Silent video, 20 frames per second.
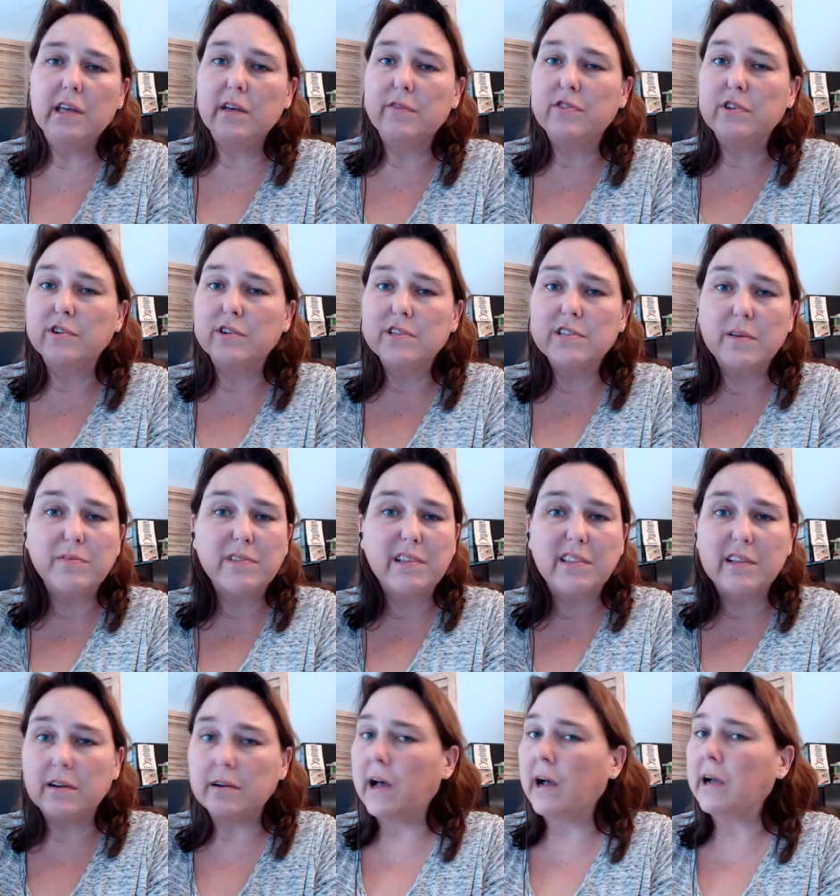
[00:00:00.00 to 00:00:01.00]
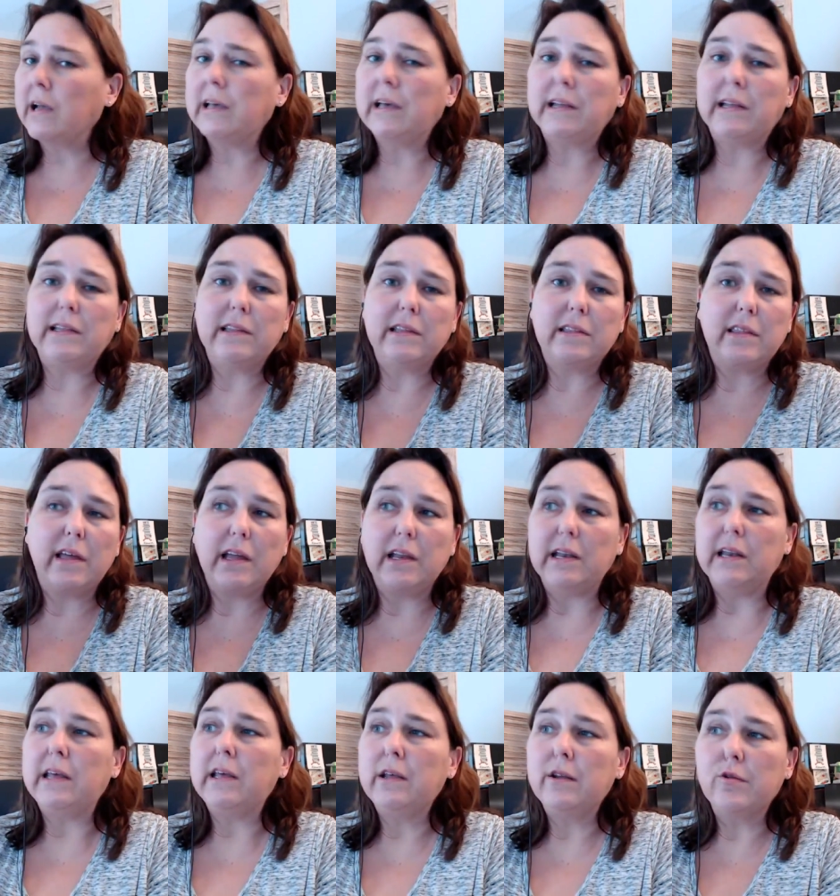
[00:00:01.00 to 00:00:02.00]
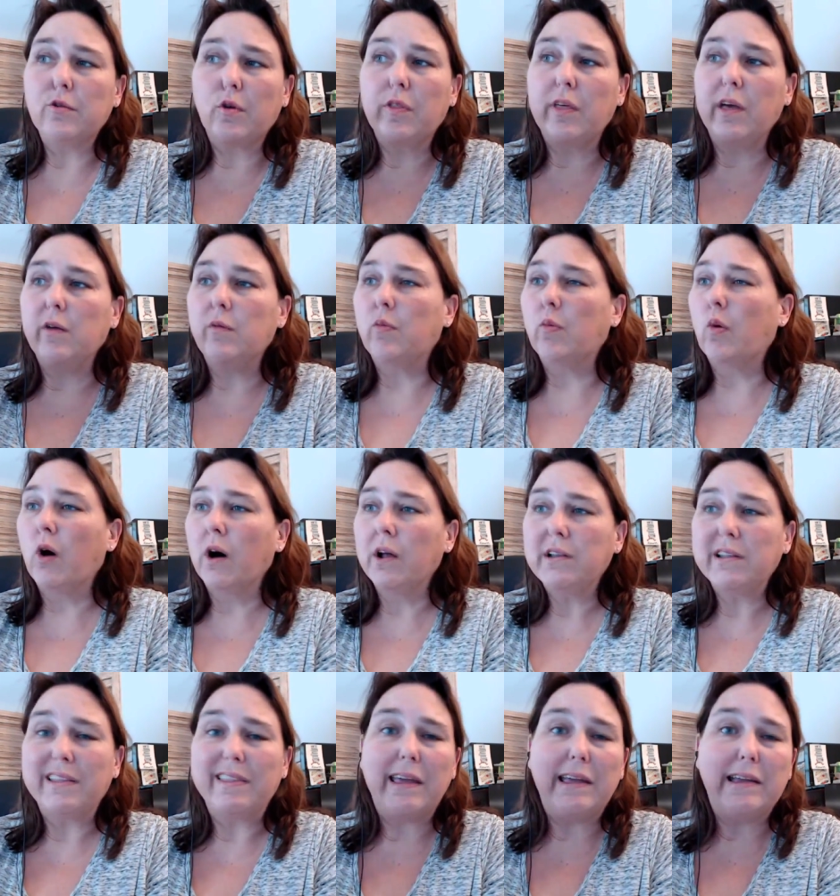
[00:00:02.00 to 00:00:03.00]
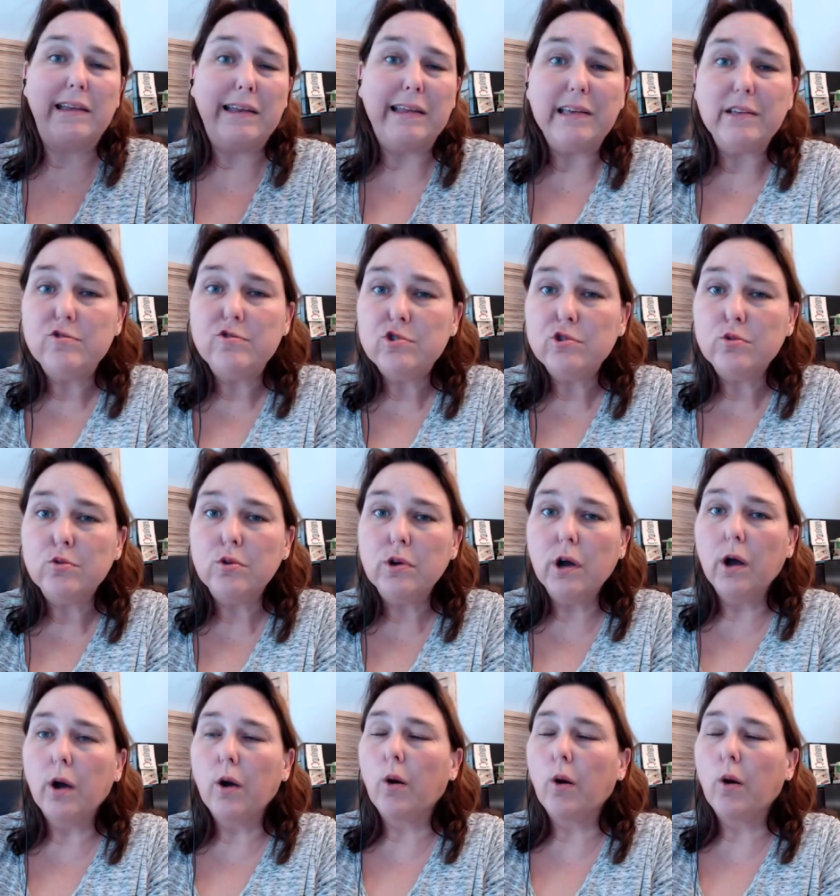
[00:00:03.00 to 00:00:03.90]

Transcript: if there is something they're not getting that they need or they want and they need you,